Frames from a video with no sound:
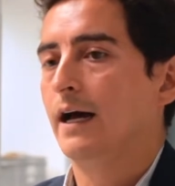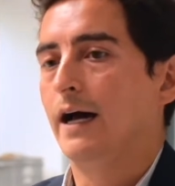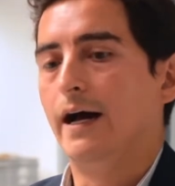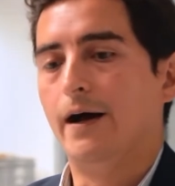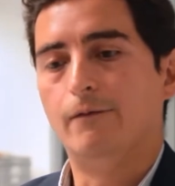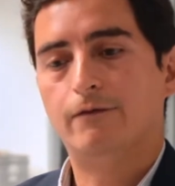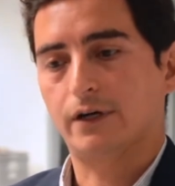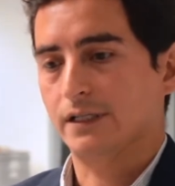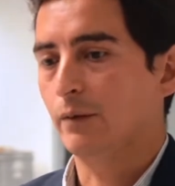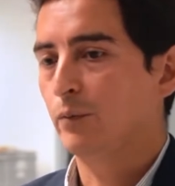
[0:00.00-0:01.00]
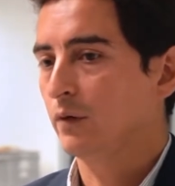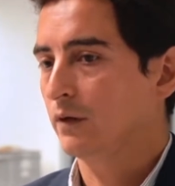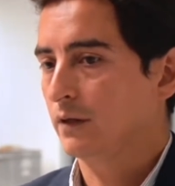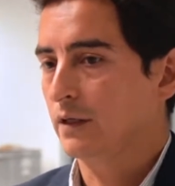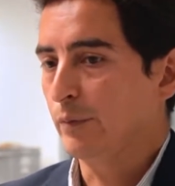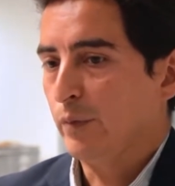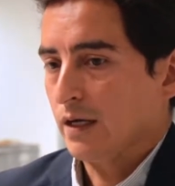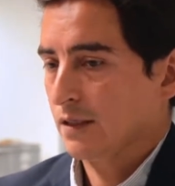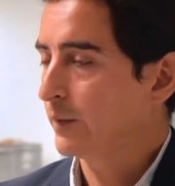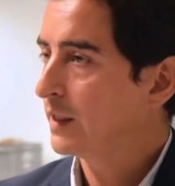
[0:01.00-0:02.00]
For example, the
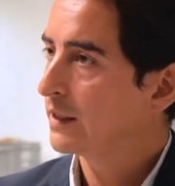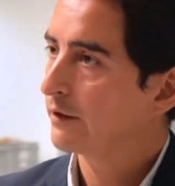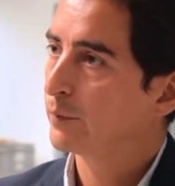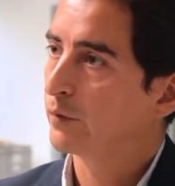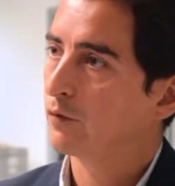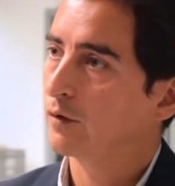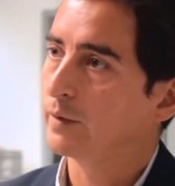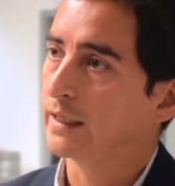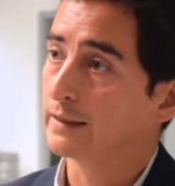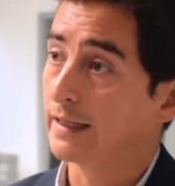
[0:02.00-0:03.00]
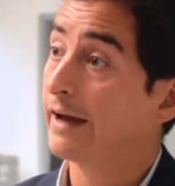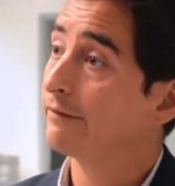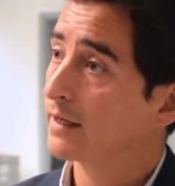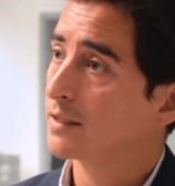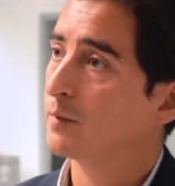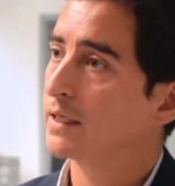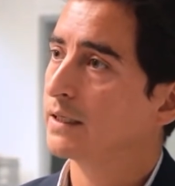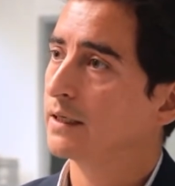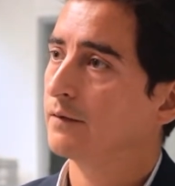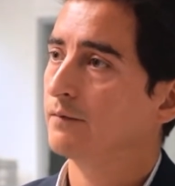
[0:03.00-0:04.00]
possibility of performing live gas
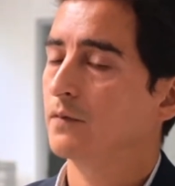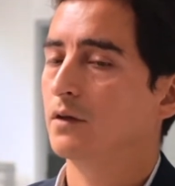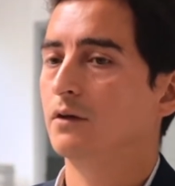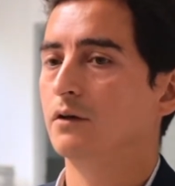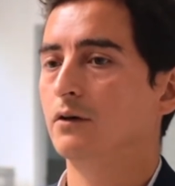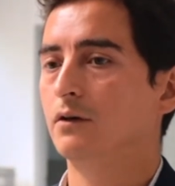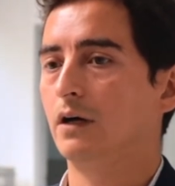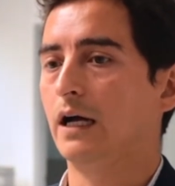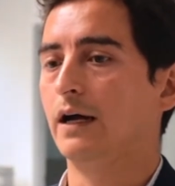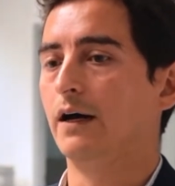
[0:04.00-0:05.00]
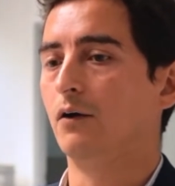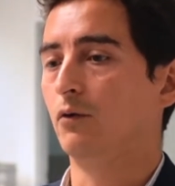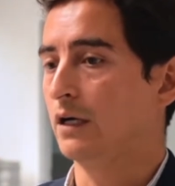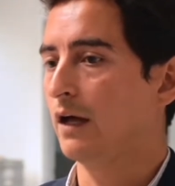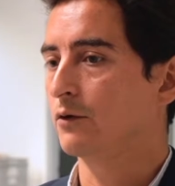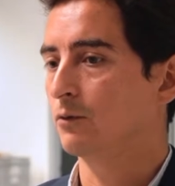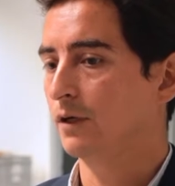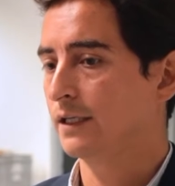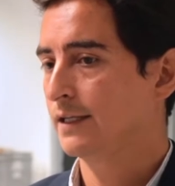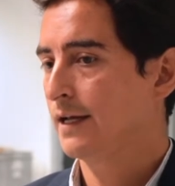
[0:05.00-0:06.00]
mixing, or in other
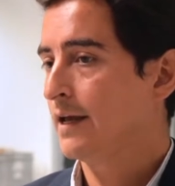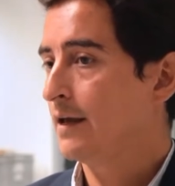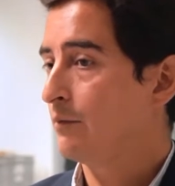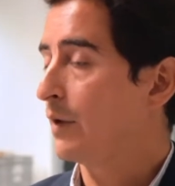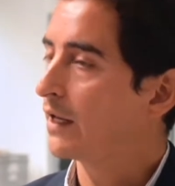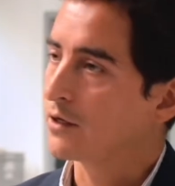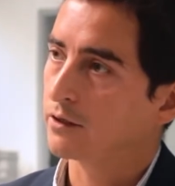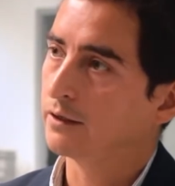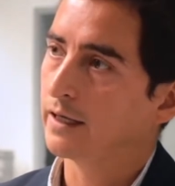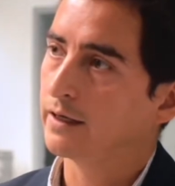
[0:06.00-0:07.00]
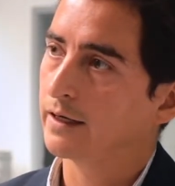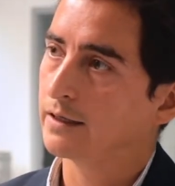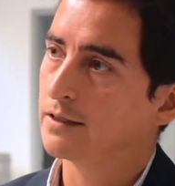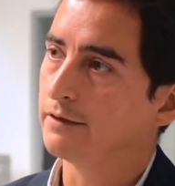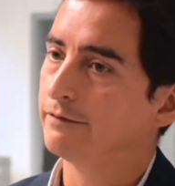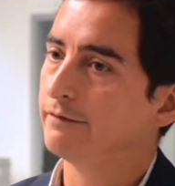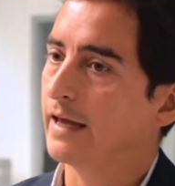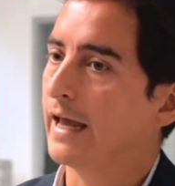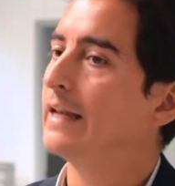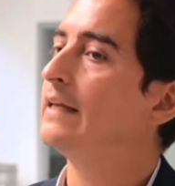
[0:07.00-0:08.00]
words, making sure that you can achieve
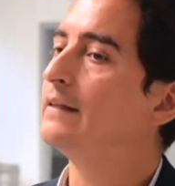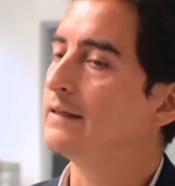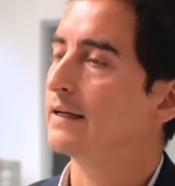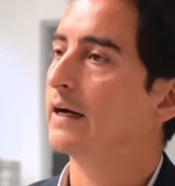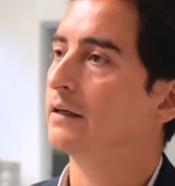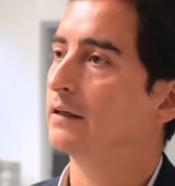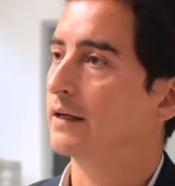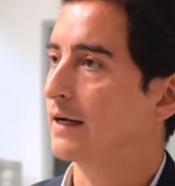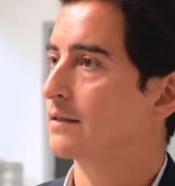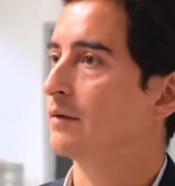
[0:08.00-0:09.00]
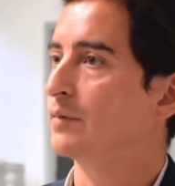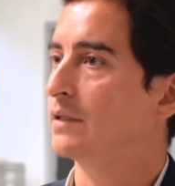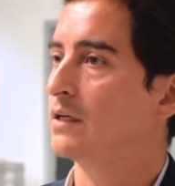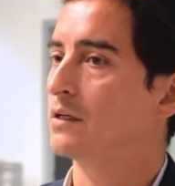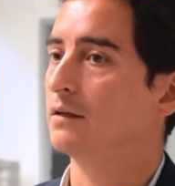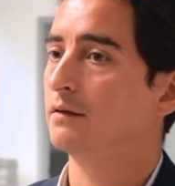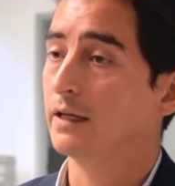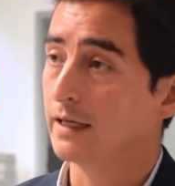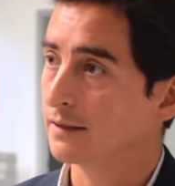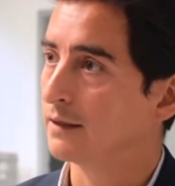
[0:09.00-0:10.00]
any desired gas composition
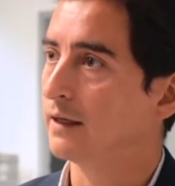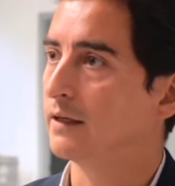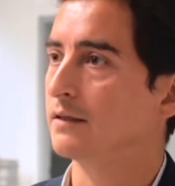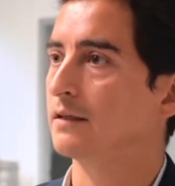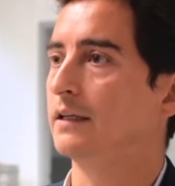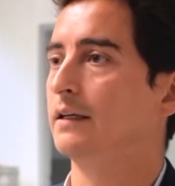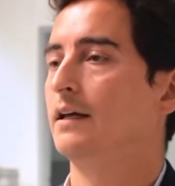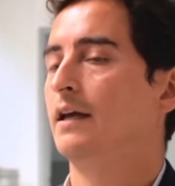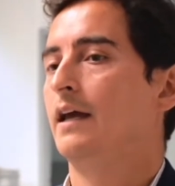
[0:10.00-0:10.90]
instantaneously,